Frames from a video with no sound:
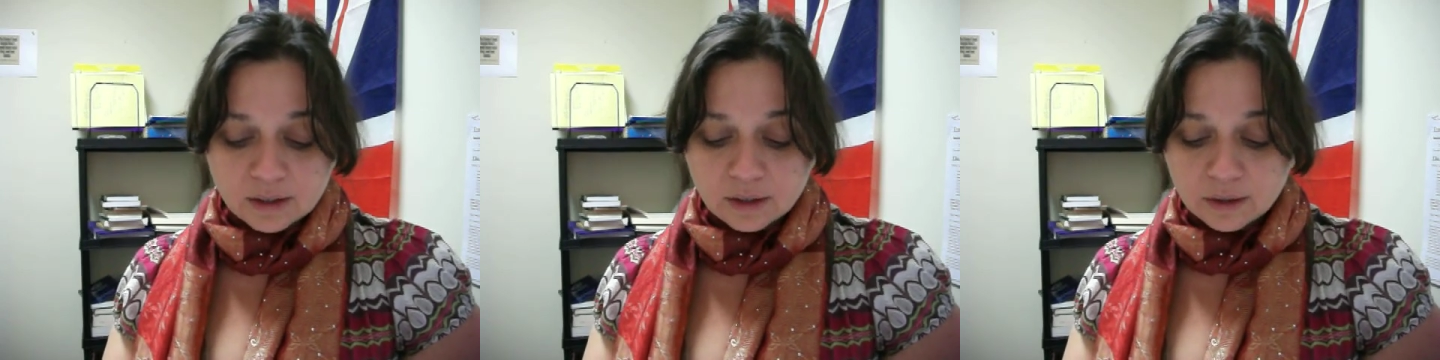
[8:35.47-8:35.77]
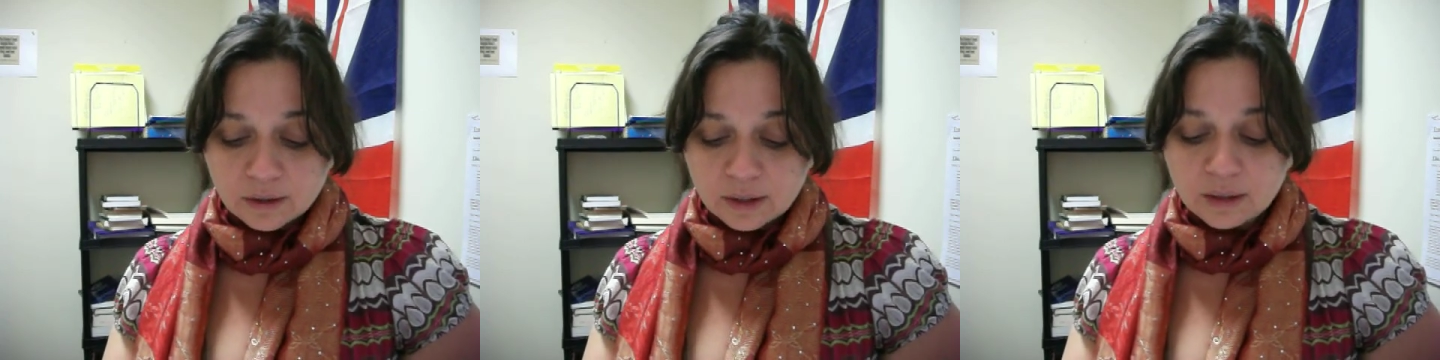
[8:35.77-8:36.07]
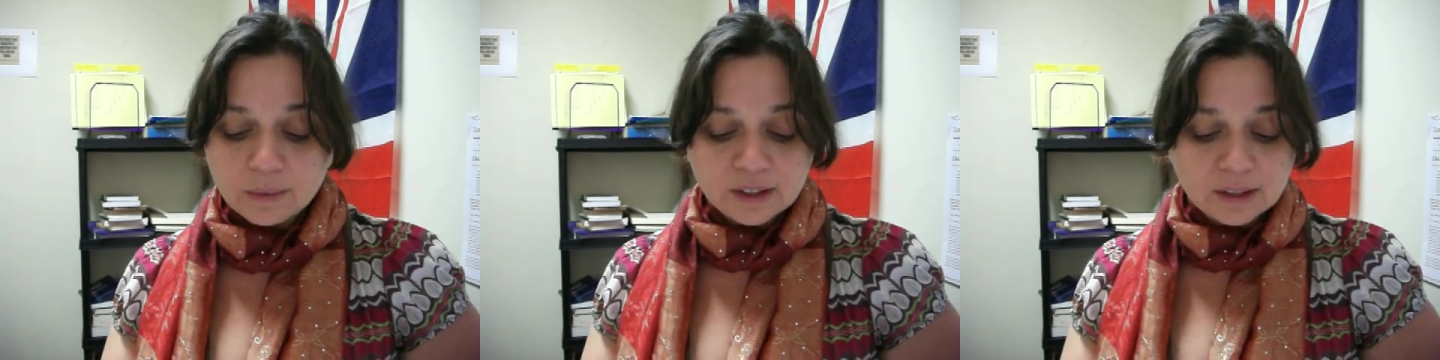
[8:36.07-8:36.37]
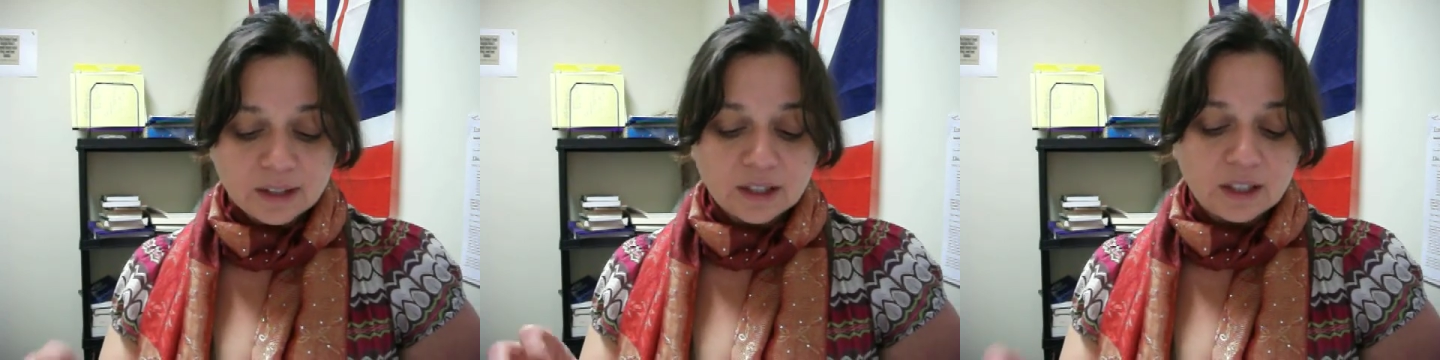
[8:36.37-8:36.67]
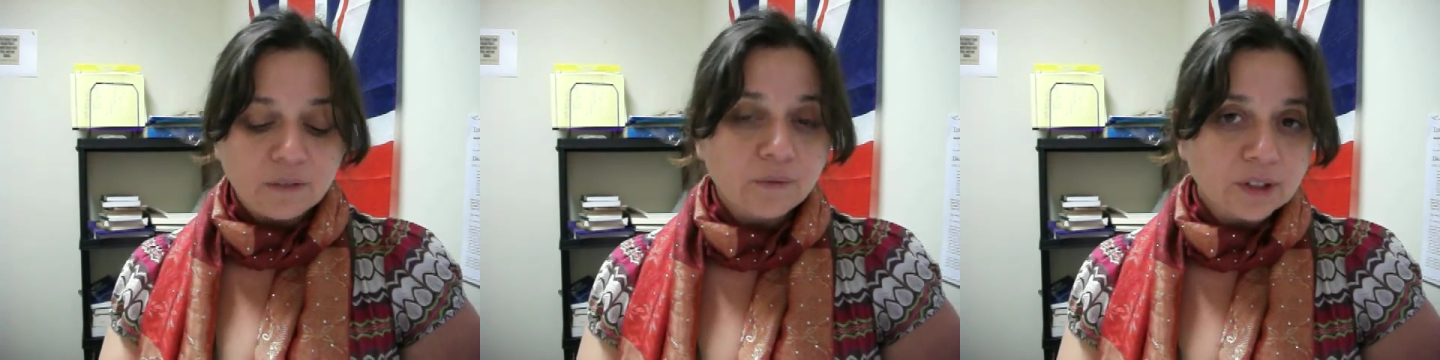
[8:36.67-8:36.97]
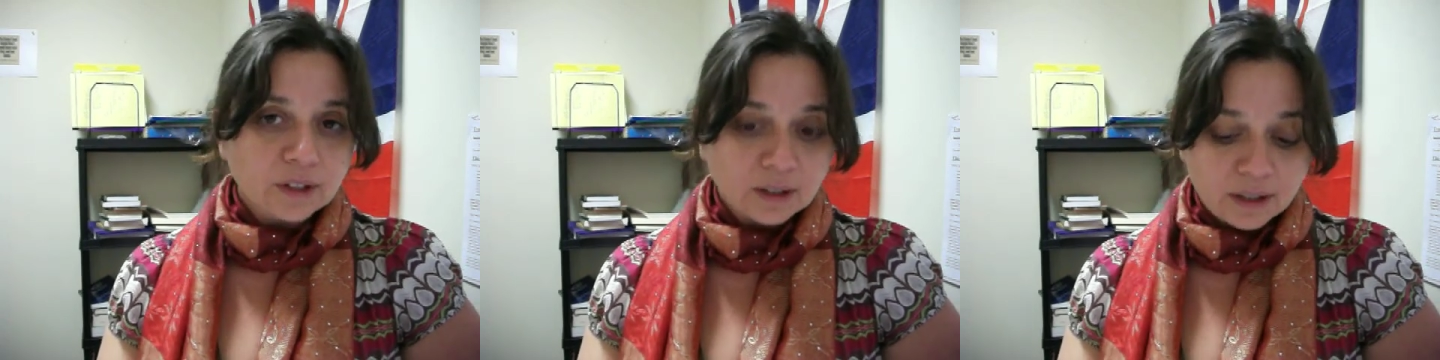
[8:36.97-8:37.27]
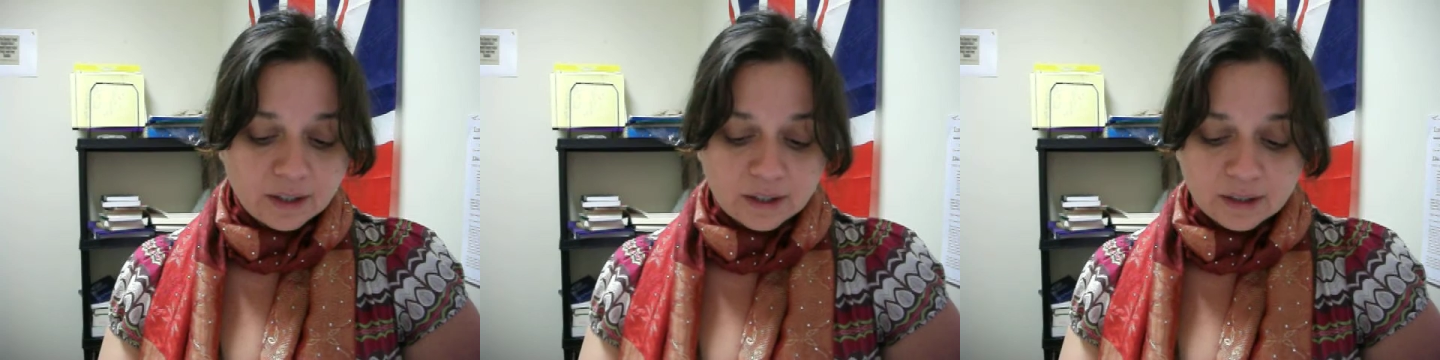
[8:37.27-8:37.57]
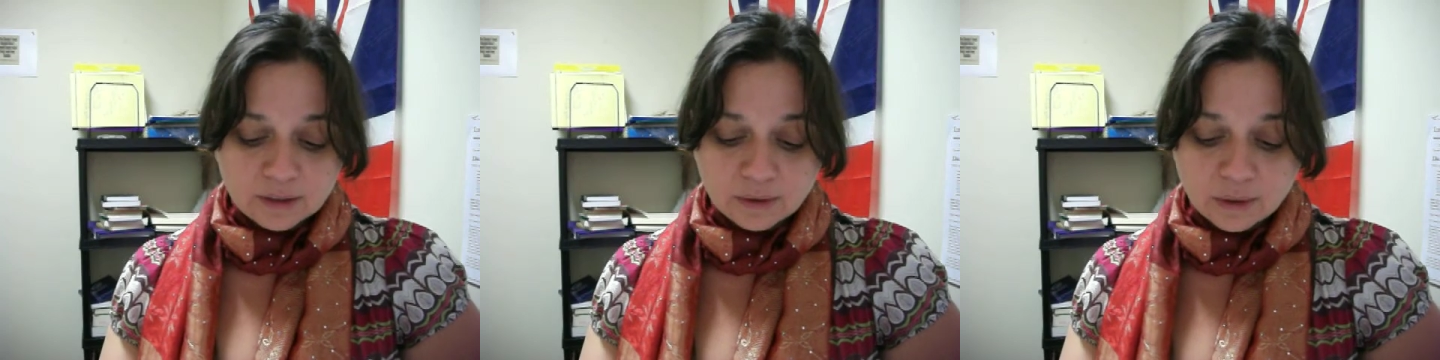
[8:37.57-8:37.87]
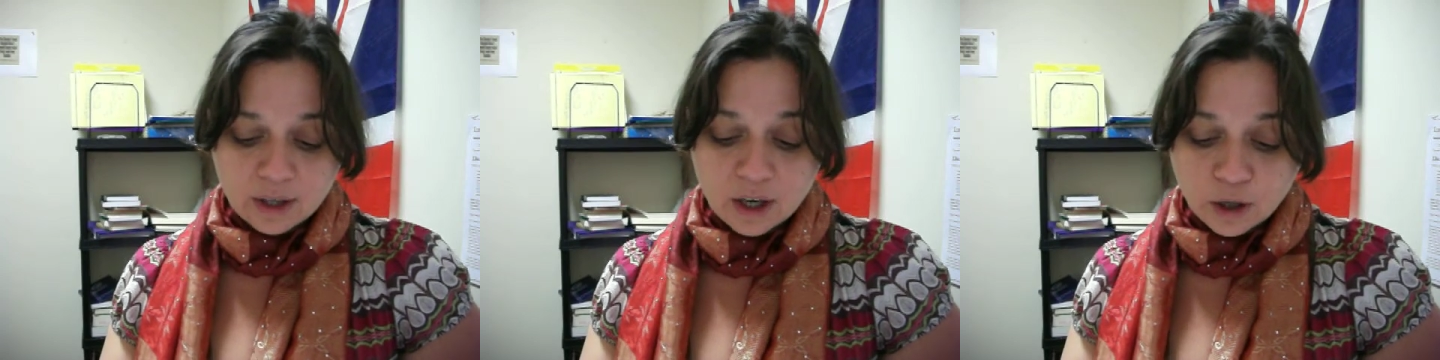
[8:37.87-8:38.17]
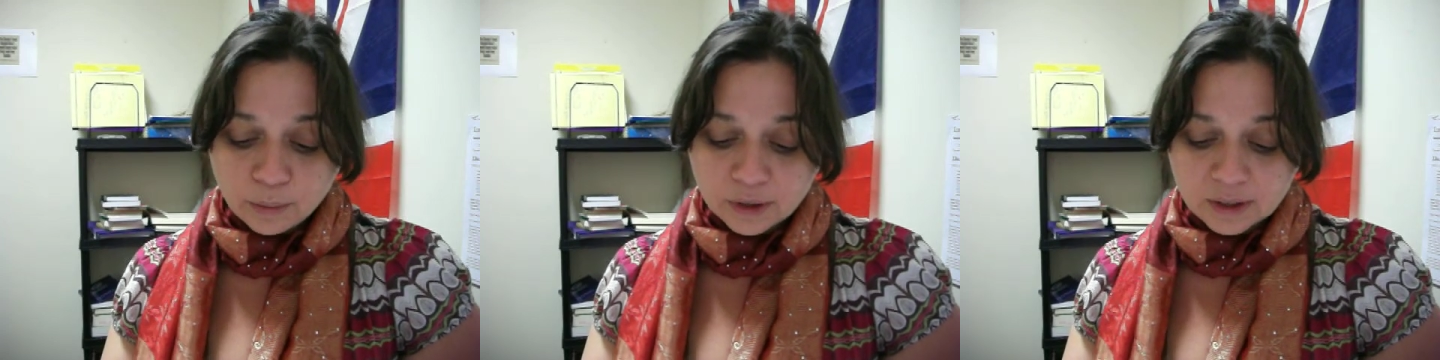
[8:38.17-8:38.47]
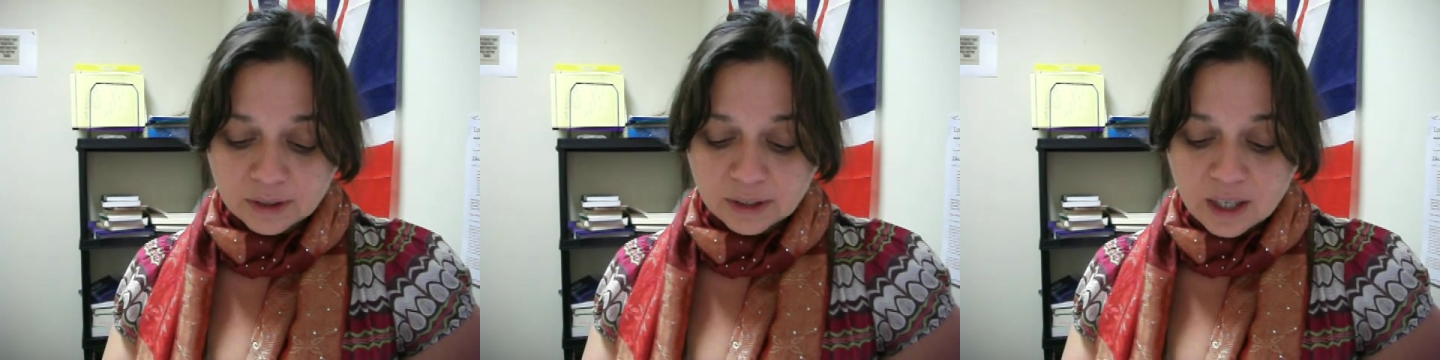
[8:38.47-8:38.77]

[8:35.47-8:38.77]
So, and it wasn't that infantilized or helpless,